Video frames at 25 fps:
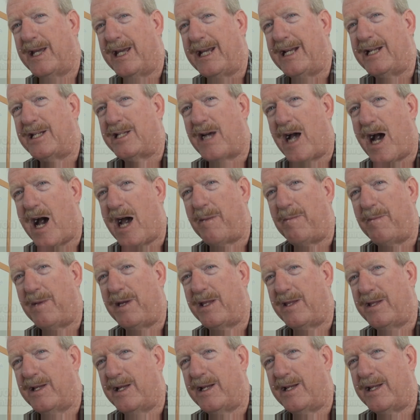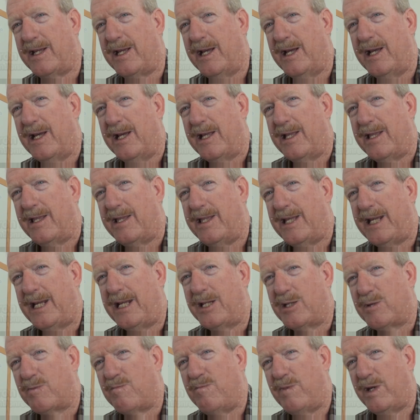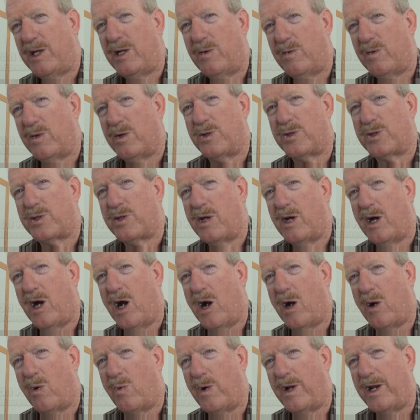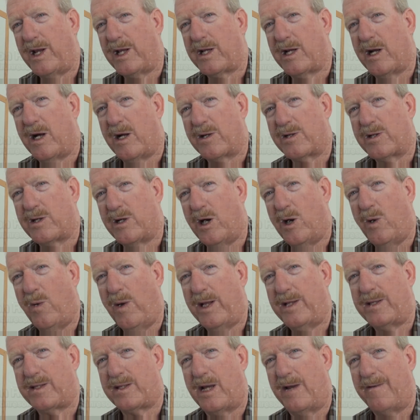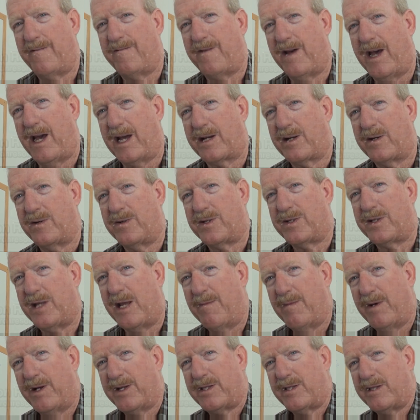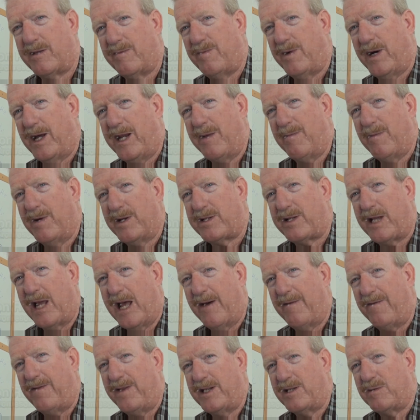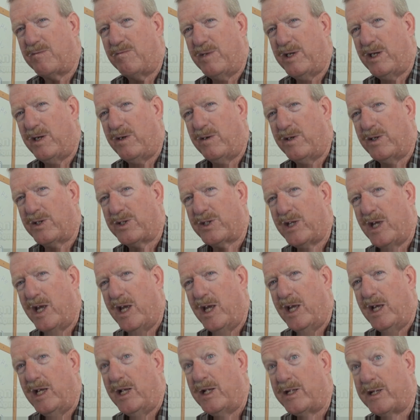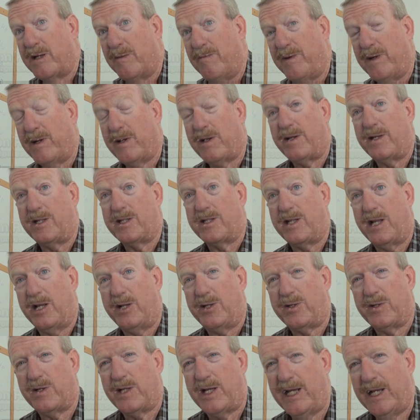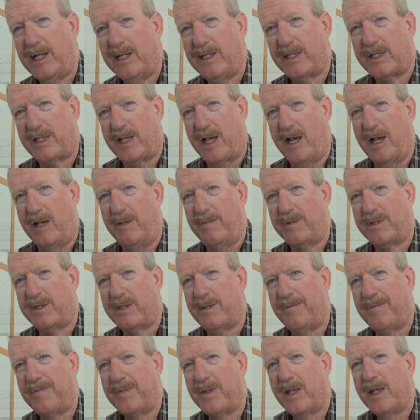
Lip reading: he taught me that these minerals are what he called coenzyme factors. The body must have these minerals to build essential enzymes.